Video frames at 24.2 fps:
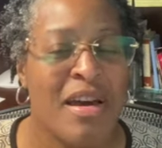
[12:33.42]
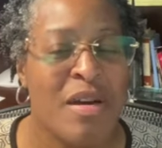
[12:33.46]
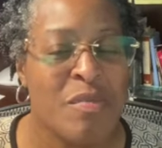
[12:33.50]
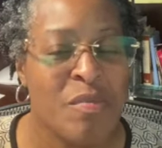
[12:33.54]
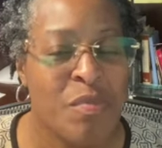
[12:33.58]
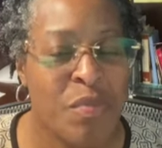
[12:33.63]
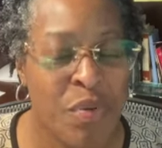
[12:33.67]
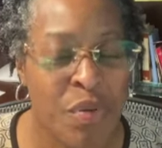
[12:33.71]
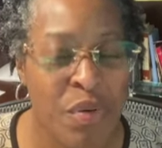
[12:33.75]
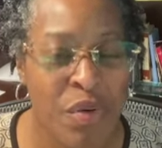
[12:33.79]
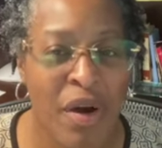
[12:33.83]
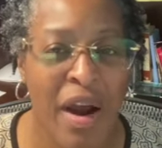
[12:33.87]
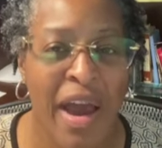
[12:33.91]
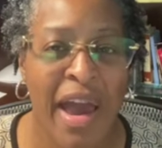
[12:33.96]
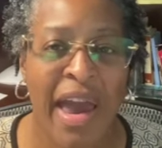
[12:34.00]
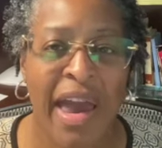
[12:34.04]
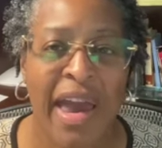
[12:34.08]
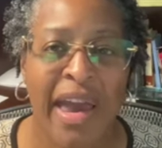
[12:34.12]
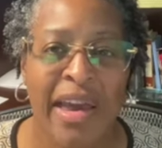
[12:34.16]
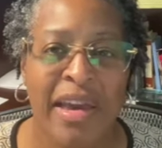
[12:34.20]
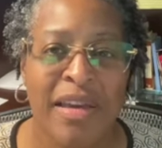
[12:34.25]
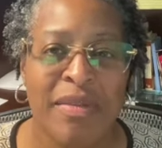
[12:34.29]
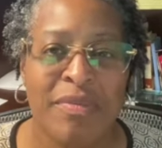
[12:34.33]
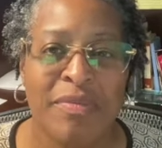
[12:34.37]

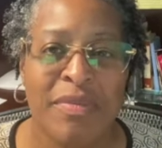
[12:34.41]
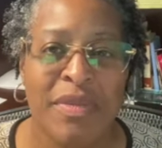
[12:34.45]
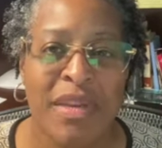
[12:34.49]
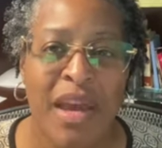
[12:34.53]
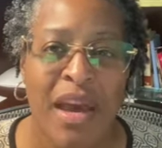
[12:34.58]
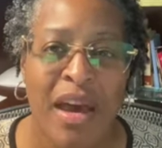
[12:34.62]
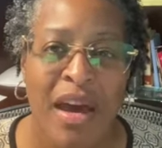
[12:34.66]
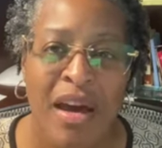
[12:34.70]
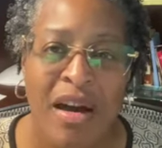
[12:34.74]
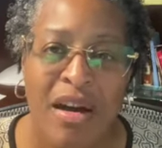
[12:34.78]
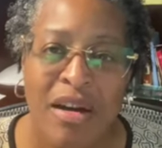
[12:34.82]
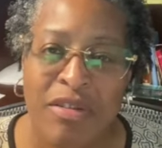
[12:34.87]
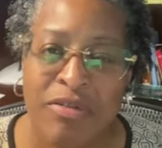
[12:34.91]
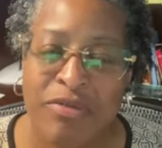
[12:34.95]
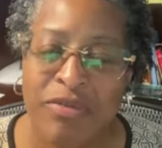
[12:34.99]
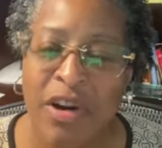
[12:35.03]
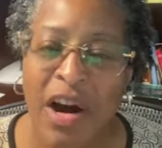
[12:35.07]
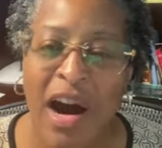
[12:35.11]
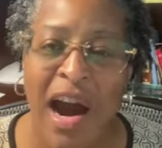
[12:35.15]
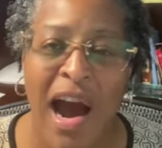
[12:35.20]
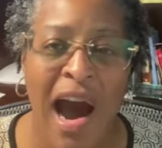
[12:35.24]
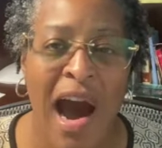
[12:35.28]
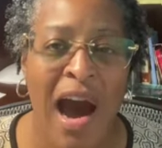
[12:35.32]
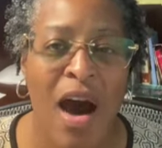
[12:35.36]
Pray
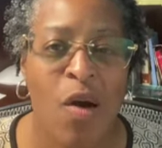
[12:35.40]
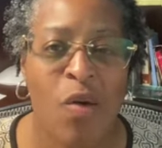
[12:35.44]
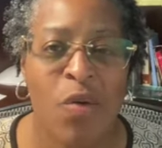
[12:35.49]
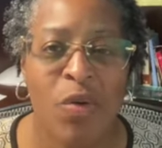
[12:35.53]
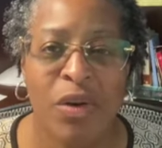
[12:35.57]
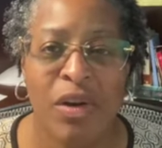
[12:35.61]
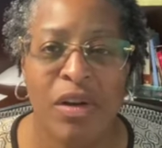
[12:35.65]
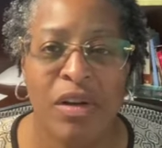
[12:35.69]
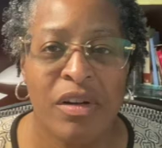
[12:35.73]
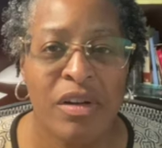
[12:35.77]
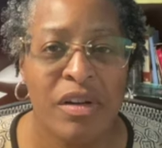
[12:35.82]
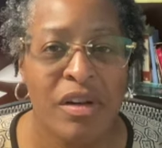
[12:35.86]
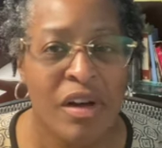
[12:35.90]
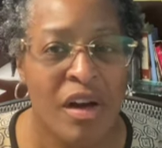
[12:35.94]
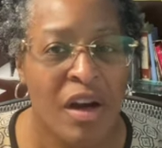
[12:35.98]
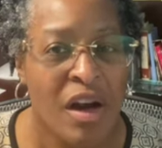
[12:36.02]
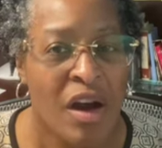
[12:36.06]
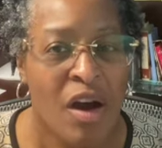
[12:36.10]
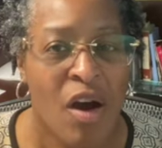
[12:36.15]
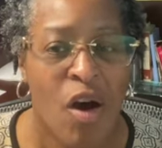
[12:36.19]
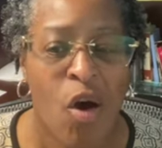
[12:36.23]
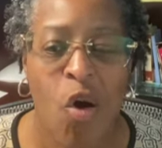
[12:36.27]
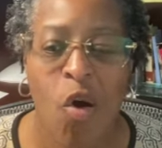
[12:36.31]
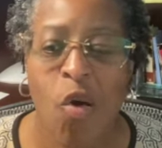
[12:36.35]
for our
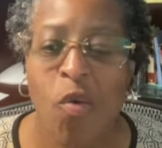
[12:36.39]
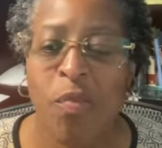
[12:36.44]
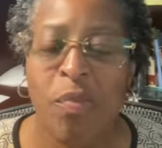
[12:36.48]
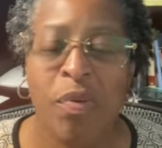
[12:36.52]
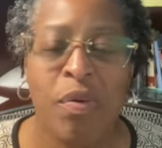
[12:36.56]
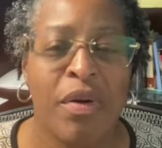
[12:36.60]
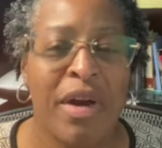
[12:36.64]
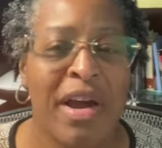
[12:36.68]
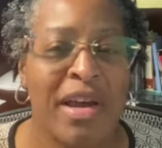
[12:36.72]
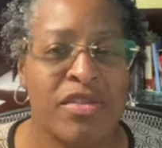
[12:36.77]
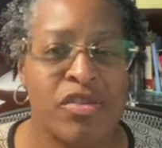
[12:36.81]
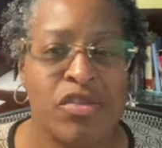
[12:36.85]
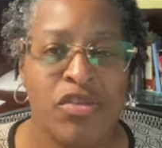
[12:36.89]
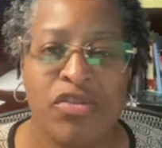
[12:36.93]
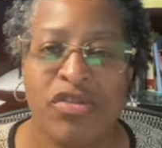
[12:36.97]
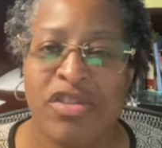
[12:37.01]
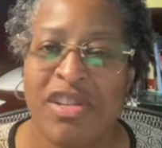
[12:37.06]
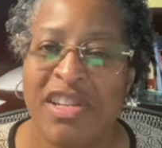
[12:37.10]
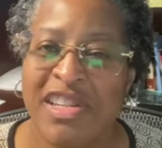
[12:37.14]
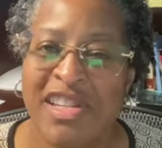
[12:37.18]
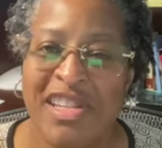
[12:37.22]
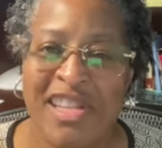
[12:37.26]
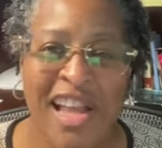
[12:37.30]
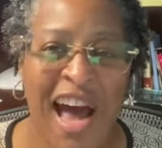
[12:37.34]
oppressors.
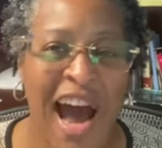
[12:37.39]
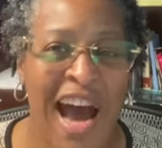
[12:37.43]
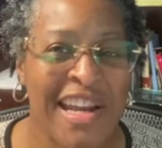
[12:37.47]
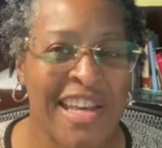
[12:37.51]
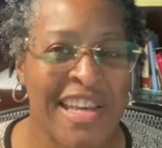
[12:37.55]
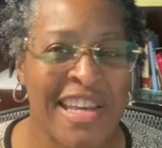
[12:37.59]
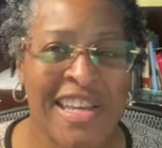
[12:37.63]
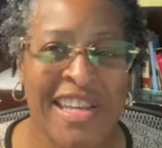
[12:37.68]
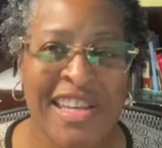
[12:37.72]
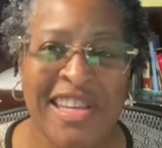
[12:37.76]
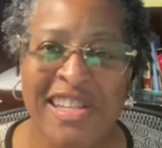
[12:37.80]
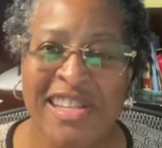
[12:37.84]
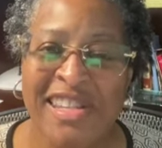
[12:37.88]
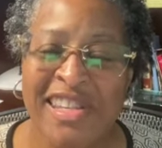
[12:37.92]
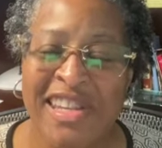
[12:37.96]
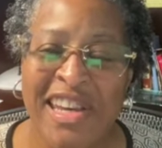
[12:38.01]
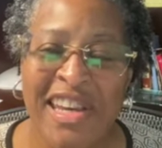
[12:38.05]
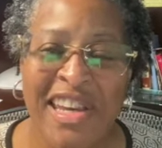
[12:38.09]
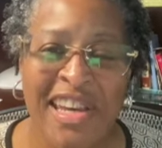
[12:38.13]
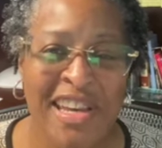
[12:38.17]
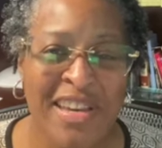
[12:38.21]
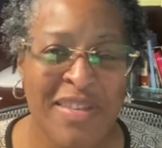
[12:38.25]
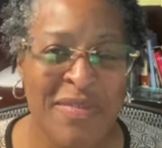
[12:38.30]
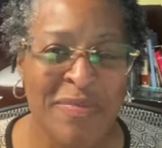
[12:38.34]
It's not
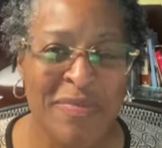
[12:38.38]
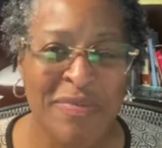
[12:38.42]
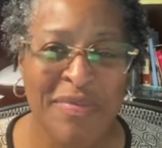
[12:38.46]
easy.